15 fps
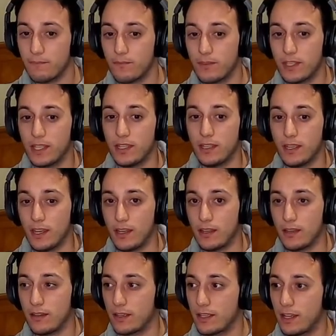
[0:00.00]
the
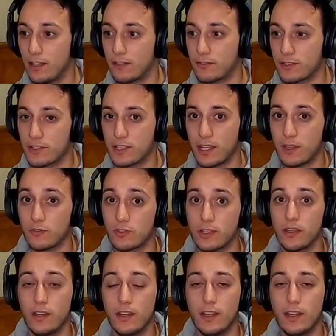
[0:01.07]
uh, color is secondary.